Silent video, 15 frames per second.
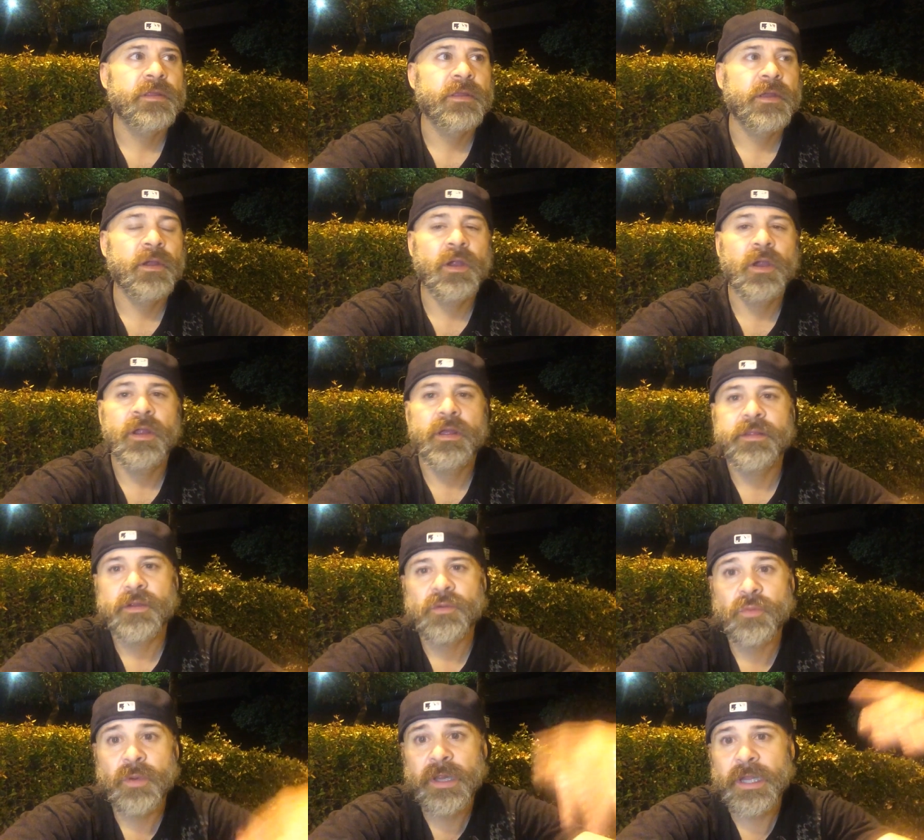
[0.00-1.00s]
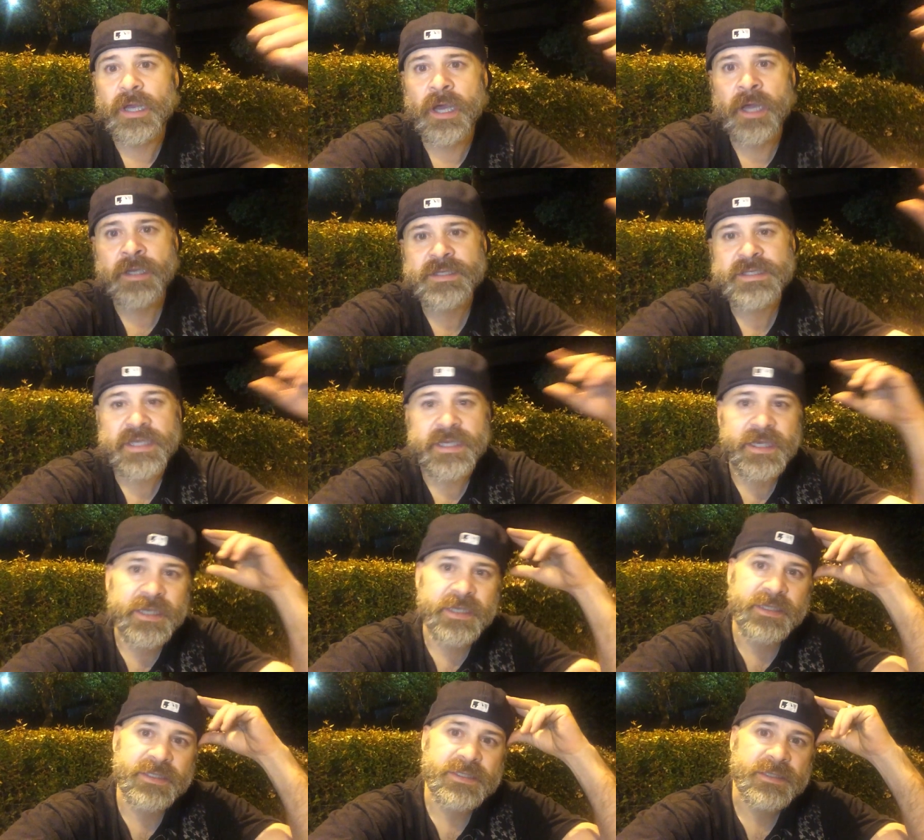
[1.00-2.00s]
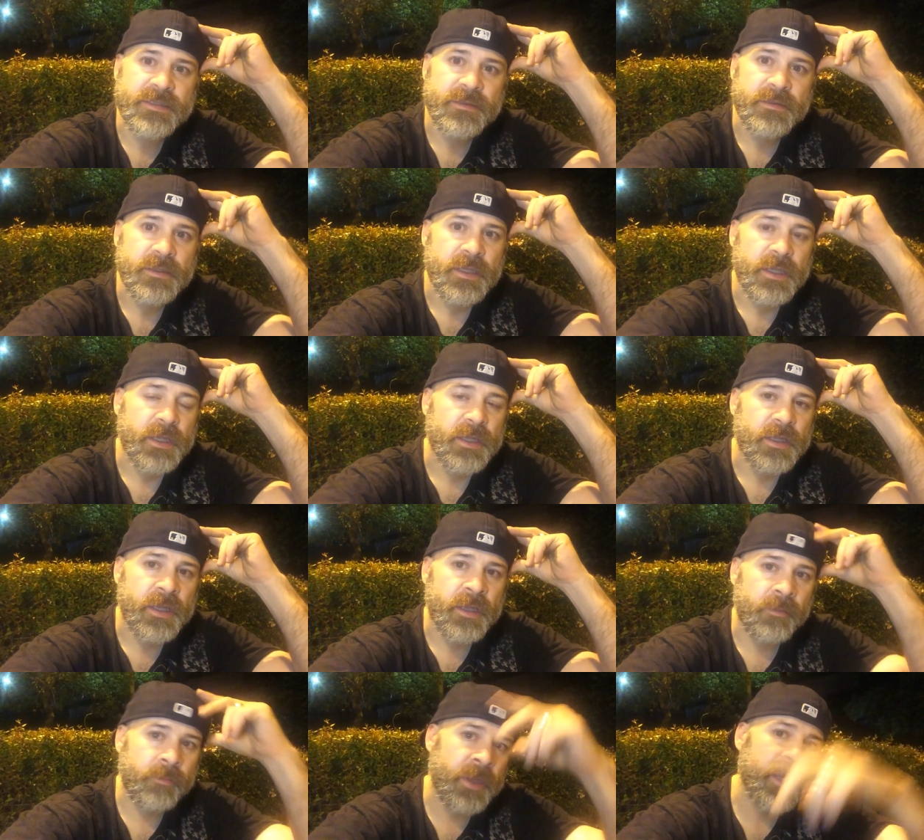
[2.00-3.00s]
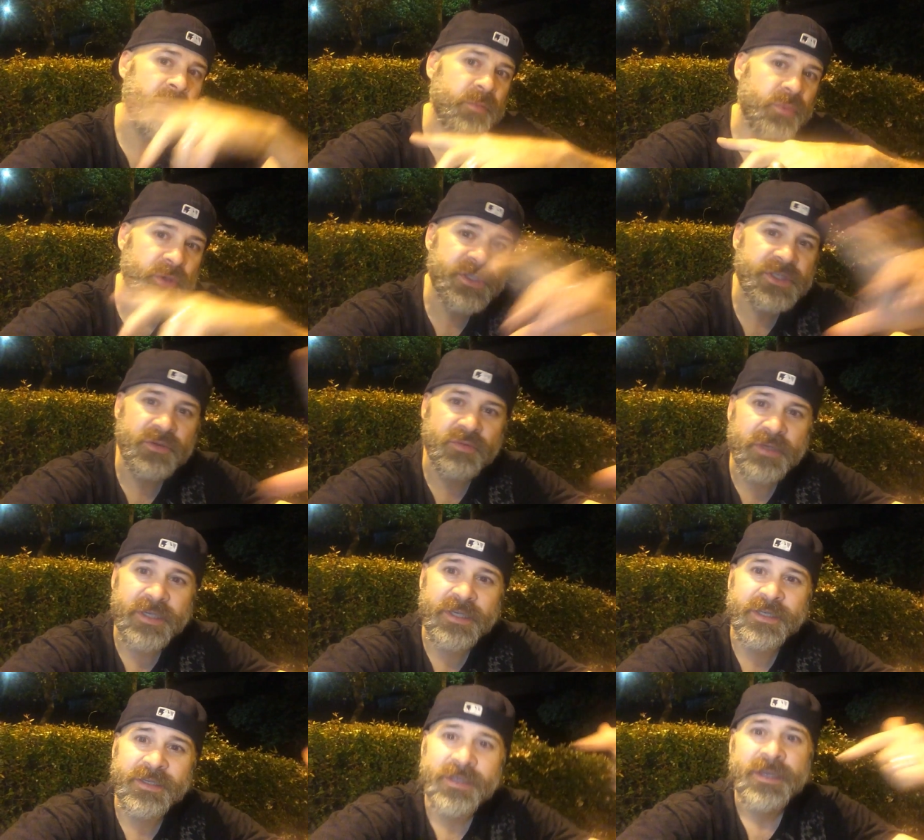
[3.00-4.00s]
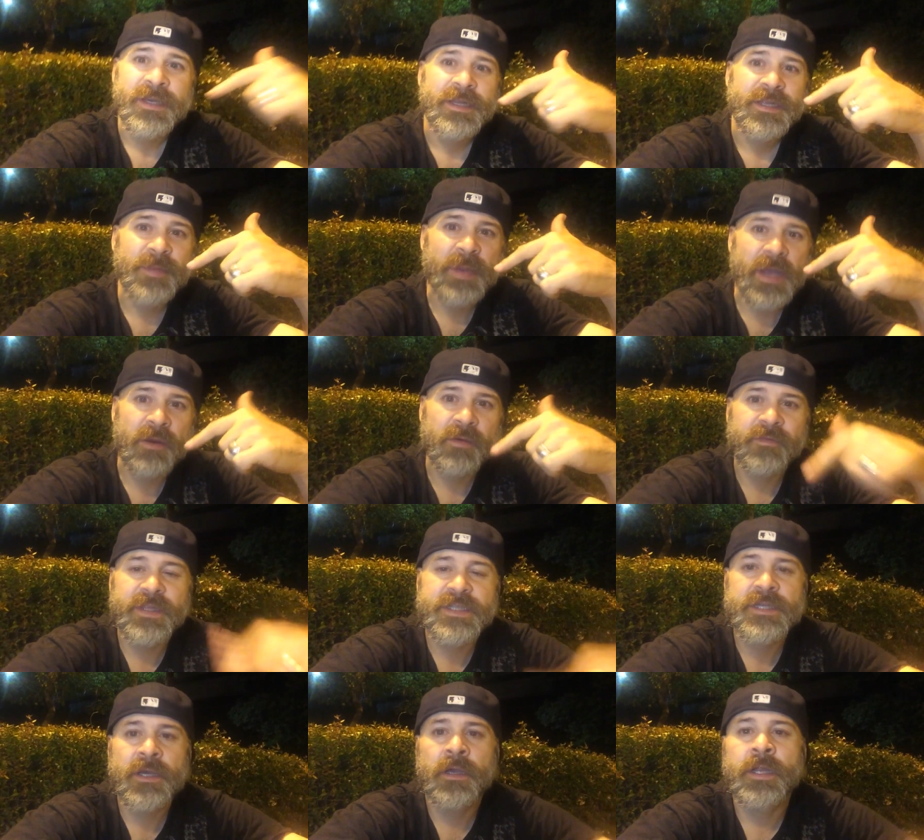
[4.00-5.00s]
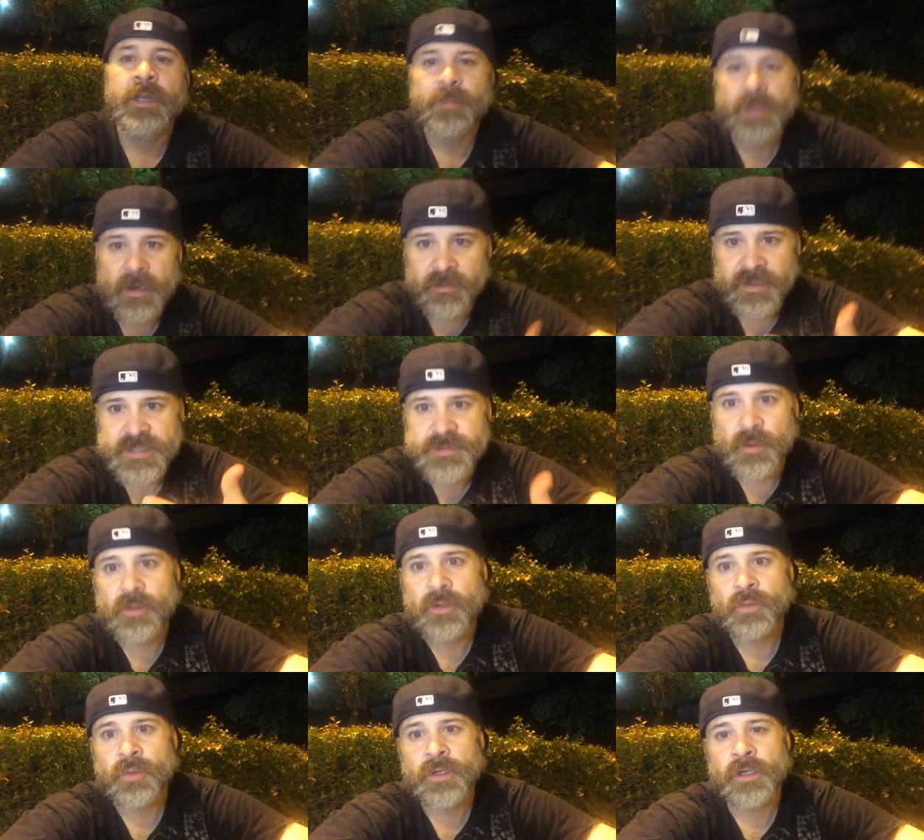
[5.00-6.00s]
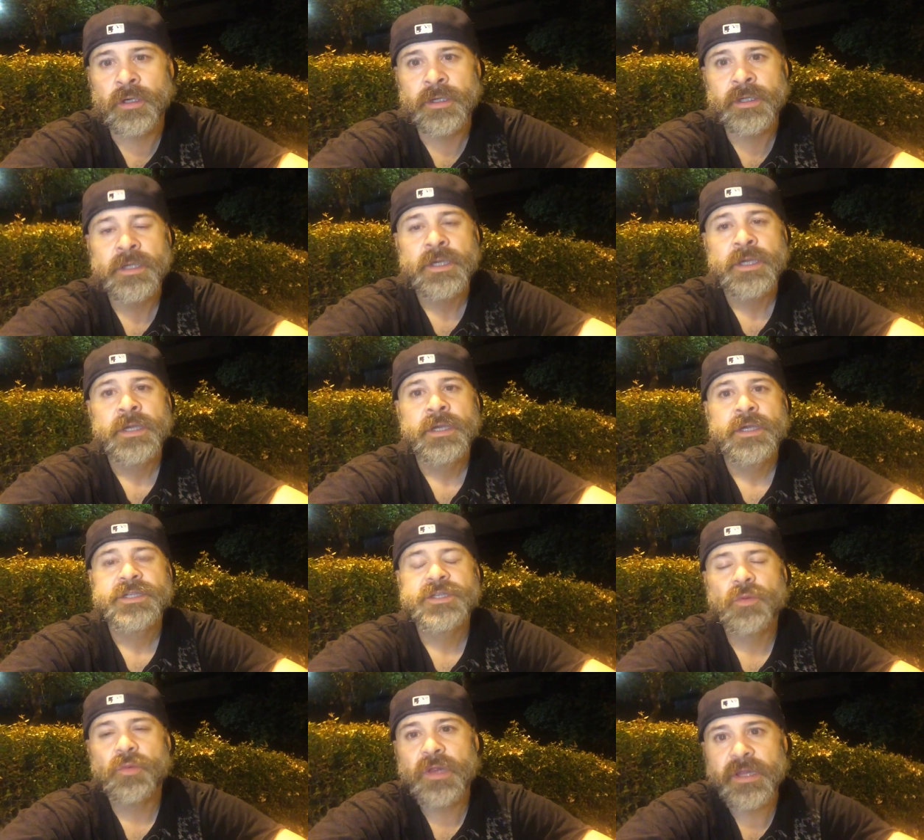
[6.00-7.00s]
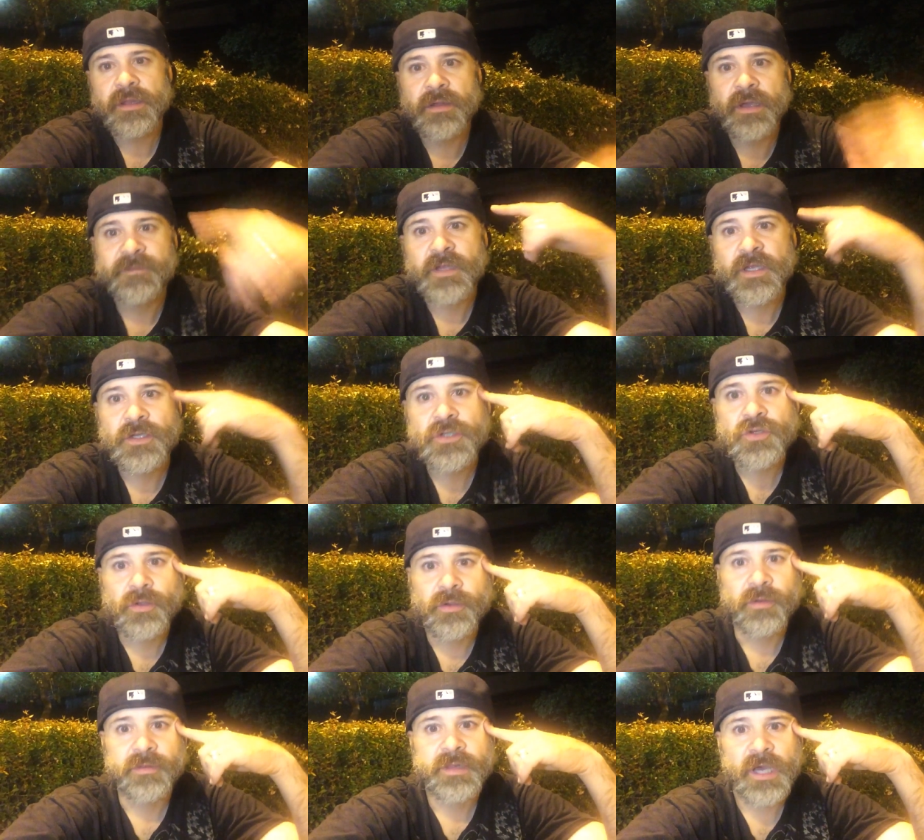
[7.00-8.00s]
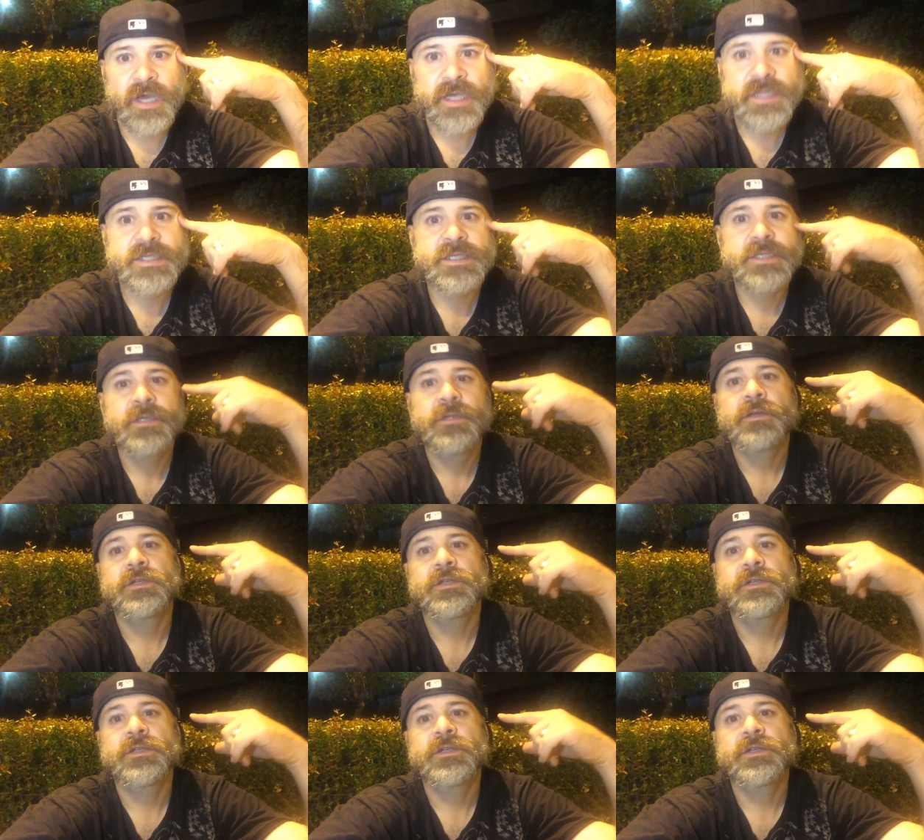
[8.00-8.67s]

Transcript: there really honestly is, in many books you read, the power of the tongue and the power of the spoken word. So really you have to control your thoughts.